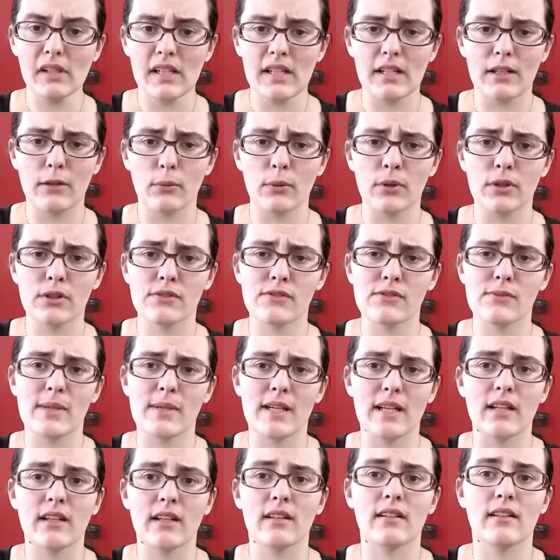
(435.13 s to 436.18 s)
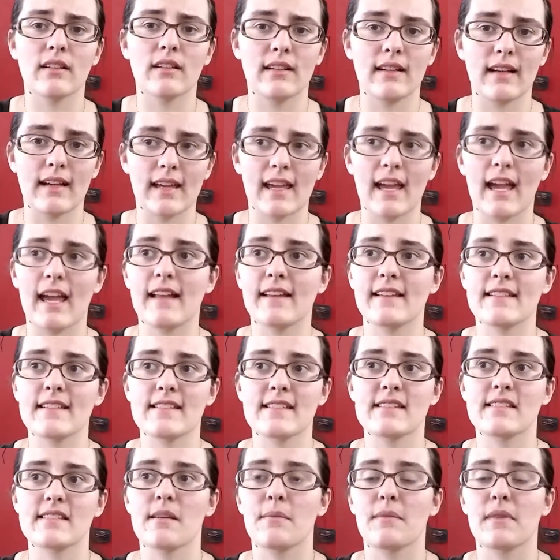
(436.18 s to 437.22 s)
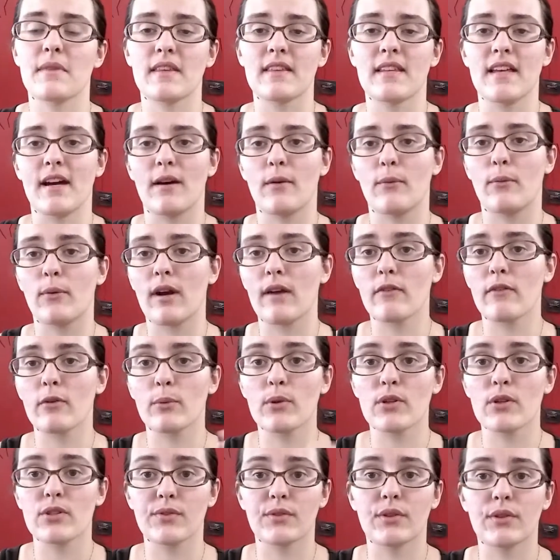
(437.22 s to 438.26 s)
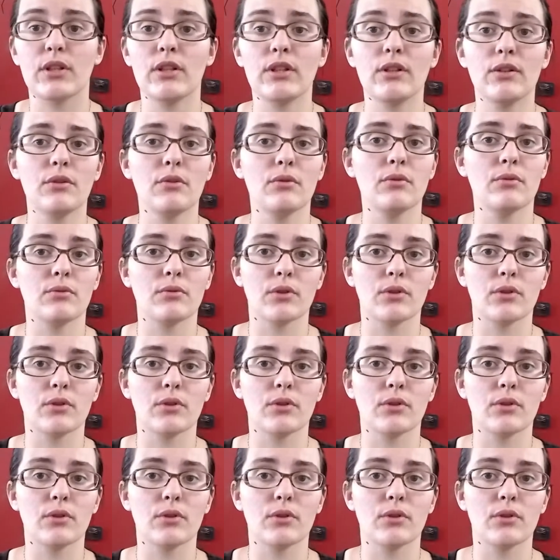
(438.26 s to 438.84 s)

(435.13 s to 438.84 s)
it works for me. Again, this is something that whatever works for you,